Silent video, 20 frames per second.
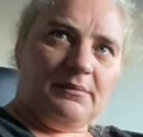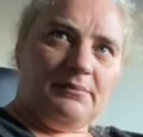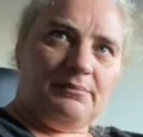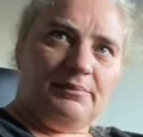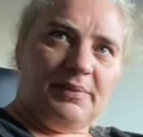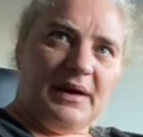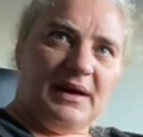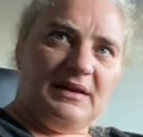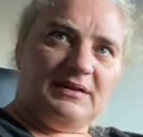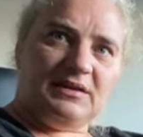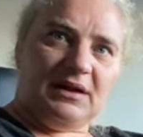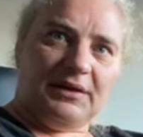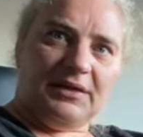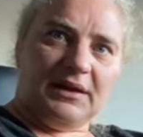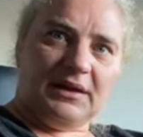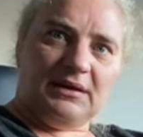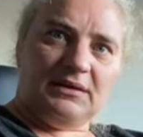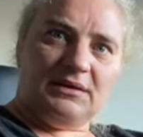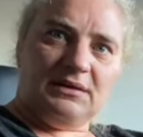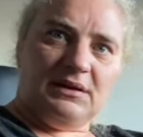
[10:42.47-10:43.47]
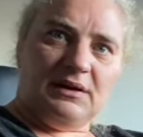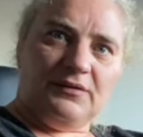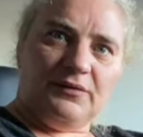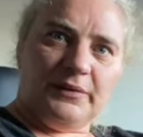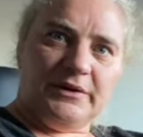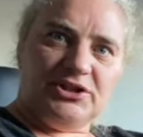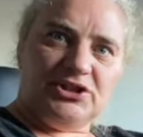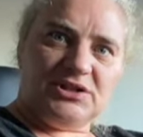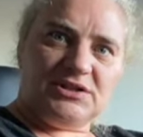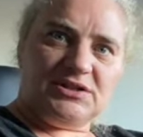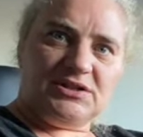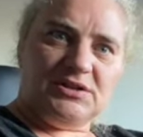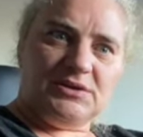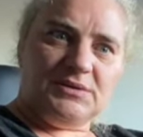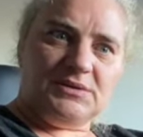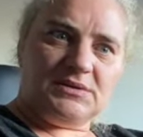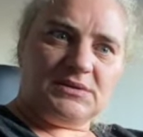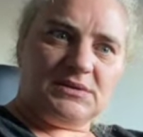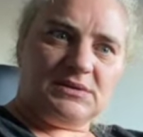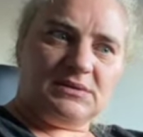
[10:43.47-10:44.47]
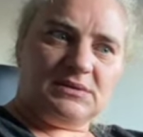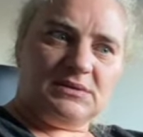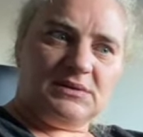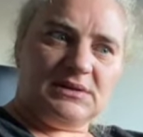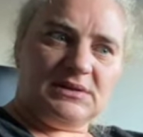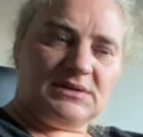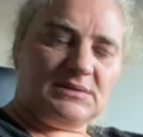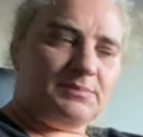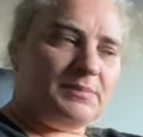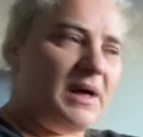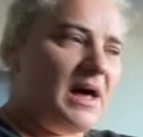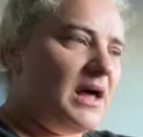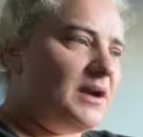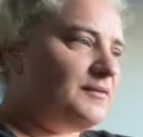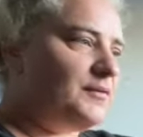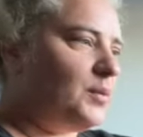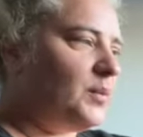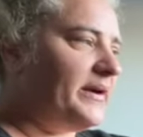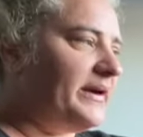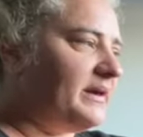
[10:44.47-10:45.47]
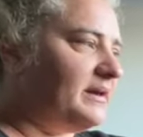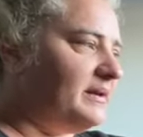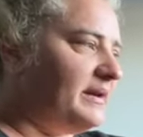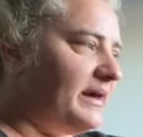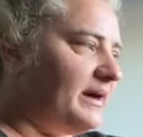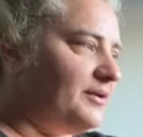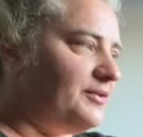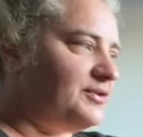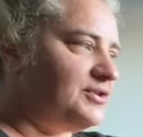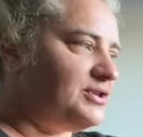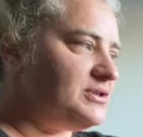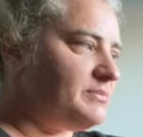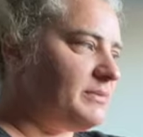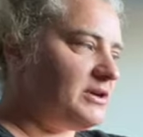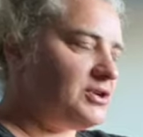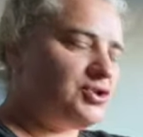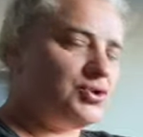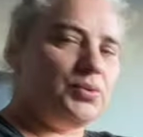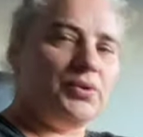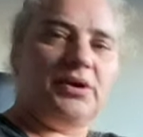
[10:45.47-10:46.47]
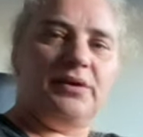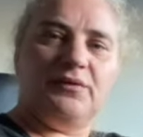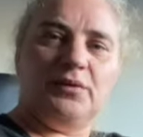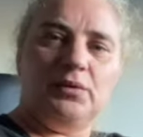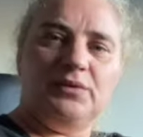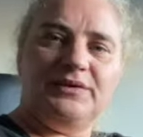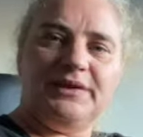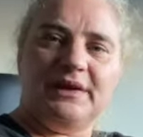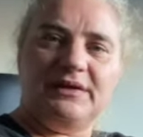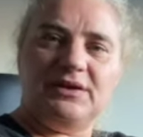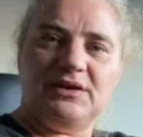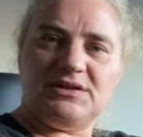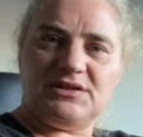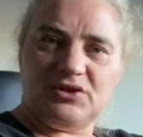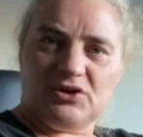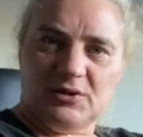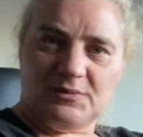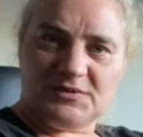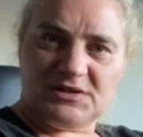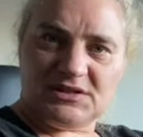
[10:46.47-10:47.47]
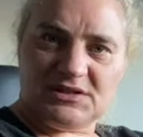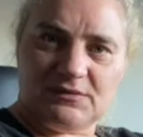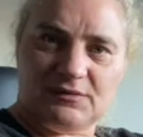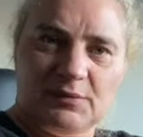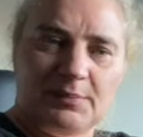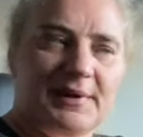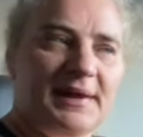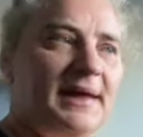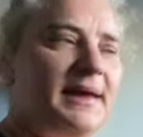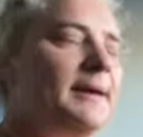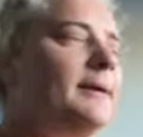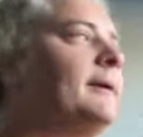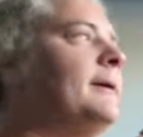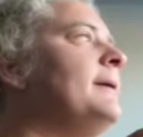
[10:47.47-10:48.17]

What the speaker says: But I think if we just use this part of a week now to just make sure you've all done your synopsis of the play